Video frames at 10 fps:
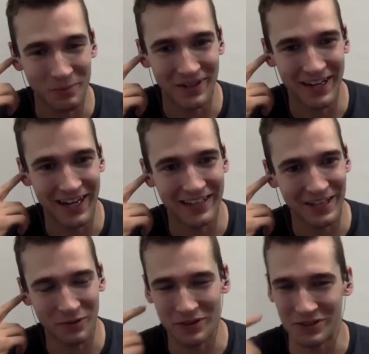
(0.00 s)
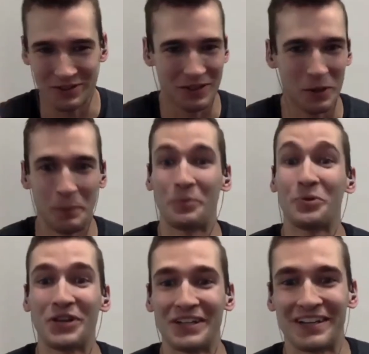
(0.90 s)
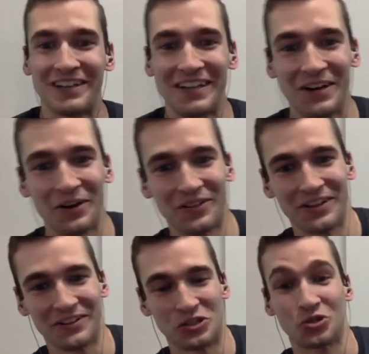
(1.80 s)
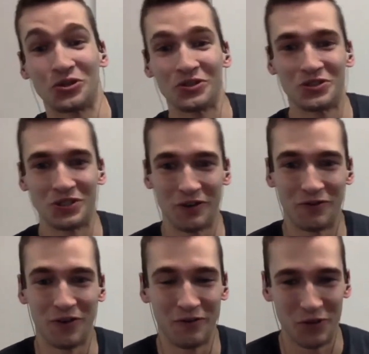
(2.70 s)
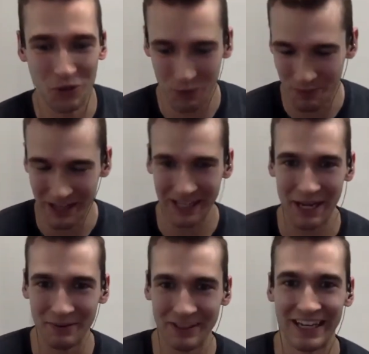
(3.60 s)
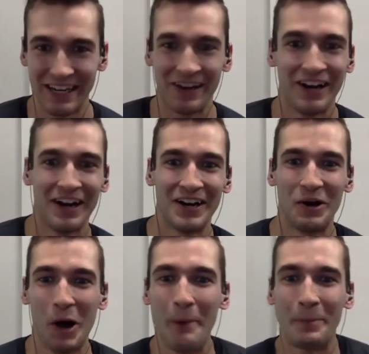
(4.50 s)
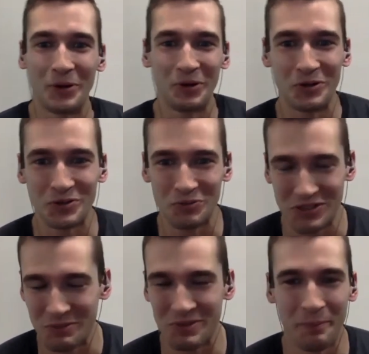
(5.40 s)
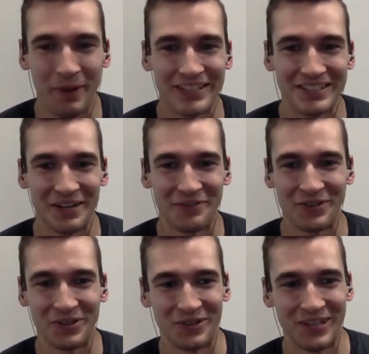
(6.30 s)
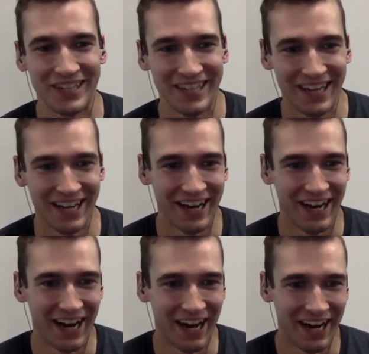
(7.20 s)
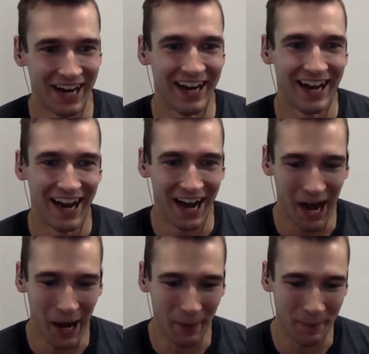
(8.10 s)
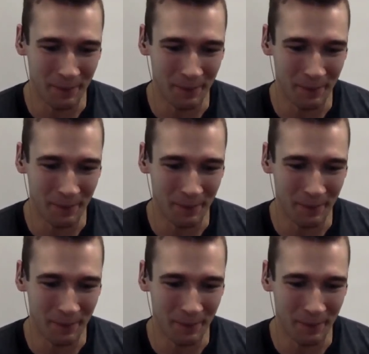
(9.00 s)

been nice. That would have just completed, you know, the the trilogy of of you being able to get, you know, up and close with some of the best to ever do it. Right. um,